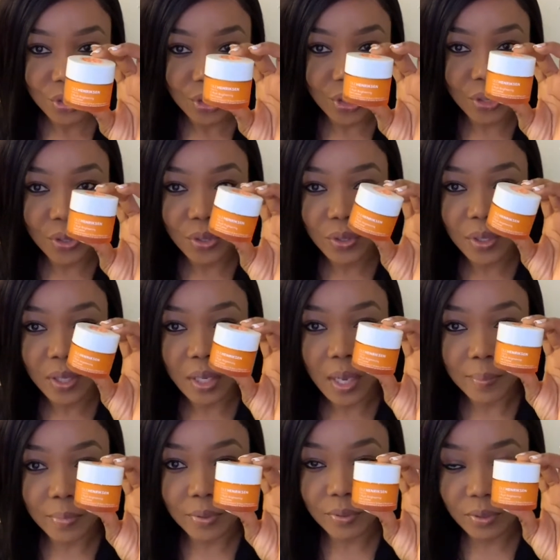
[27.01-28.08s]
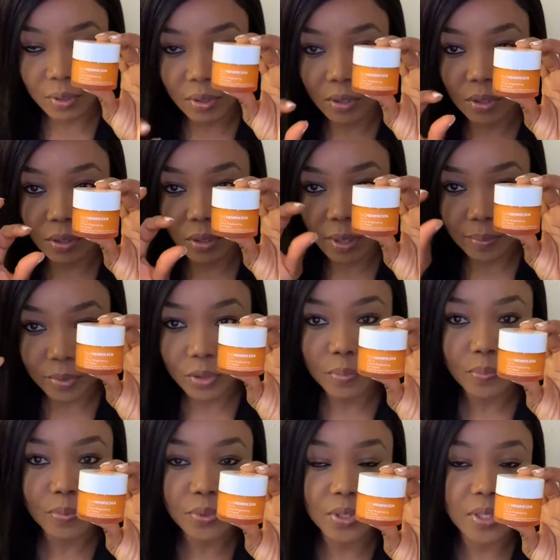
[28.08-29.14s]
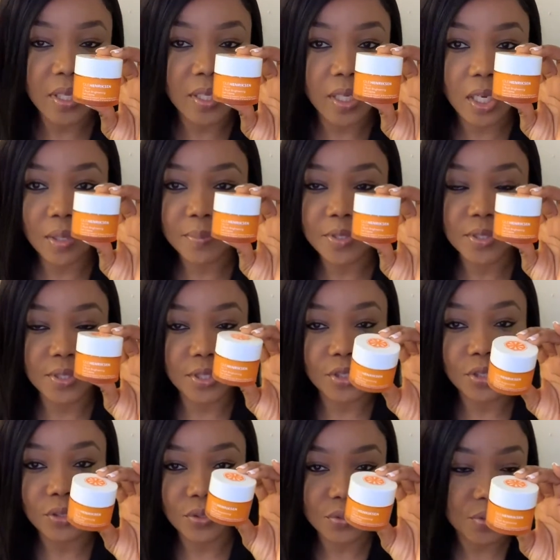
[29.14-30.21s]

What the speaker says: You know, I'm gonna put it at the comment section. You